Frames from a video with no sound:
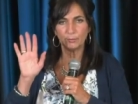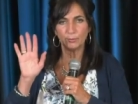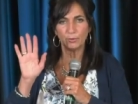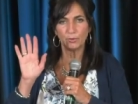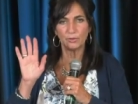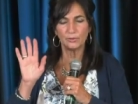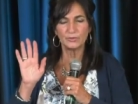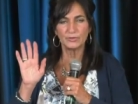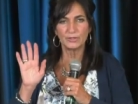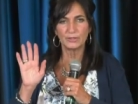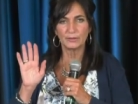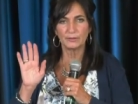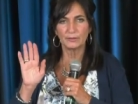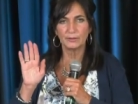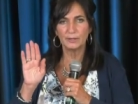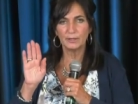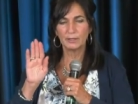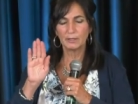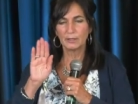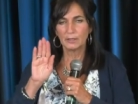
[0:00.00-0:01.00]
Let me pause
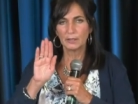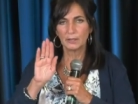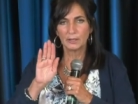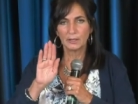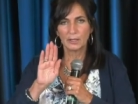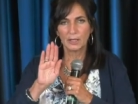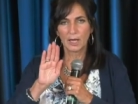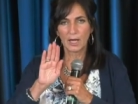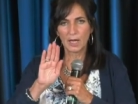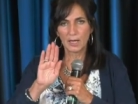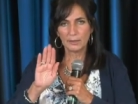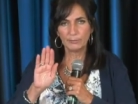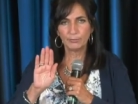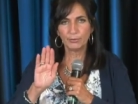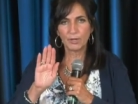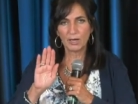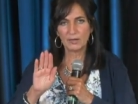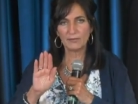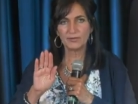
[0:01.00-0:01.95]
here. I